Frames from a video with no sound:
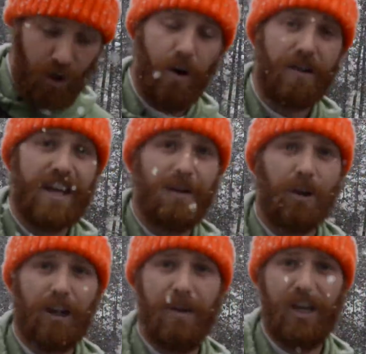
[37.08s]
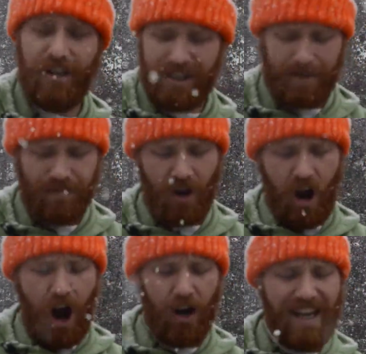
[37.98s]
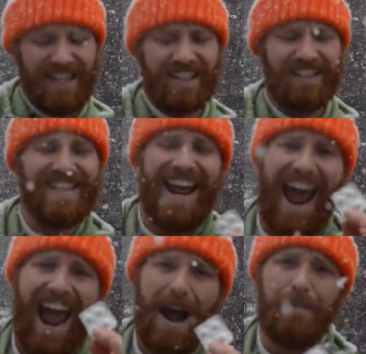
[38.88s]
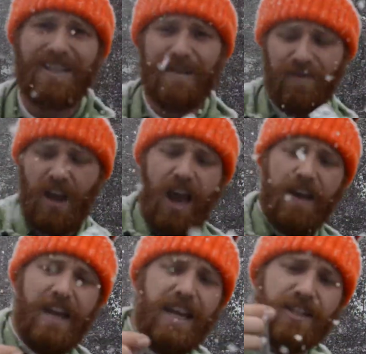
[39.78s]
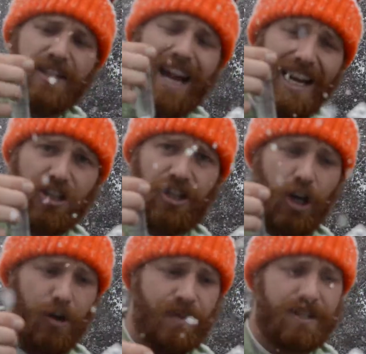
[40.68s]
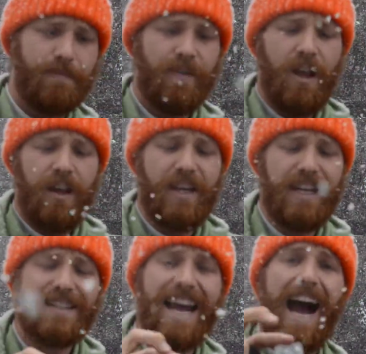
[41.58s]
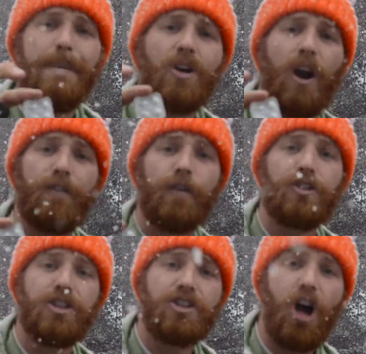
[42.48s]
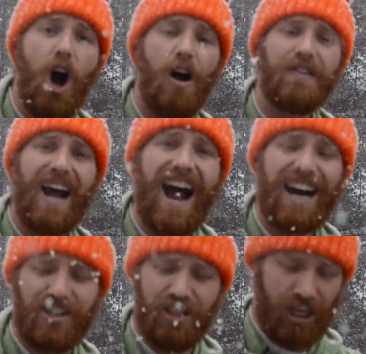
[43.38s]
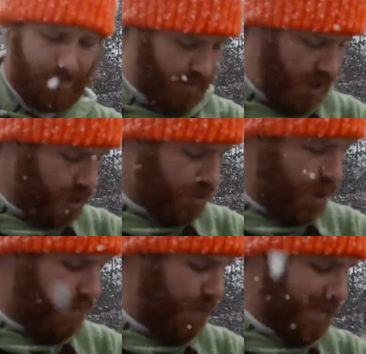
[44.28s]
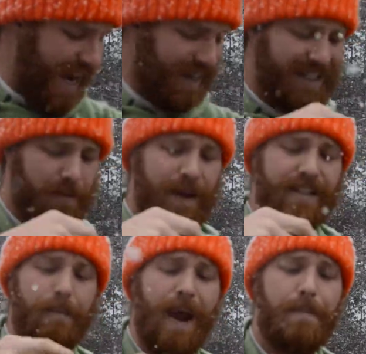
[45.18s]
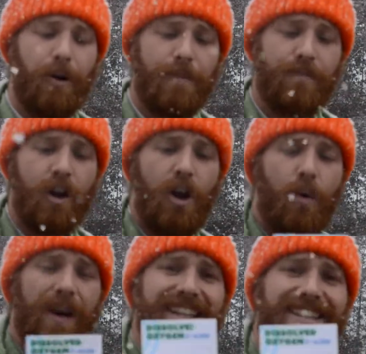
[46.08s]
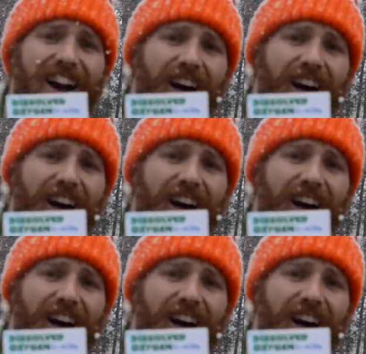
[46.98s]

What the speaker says: cool thing we're going to be using are these tabs and these test tubes. These tabs are for dissolved oxygen. So if we take this piece of paper, we can tell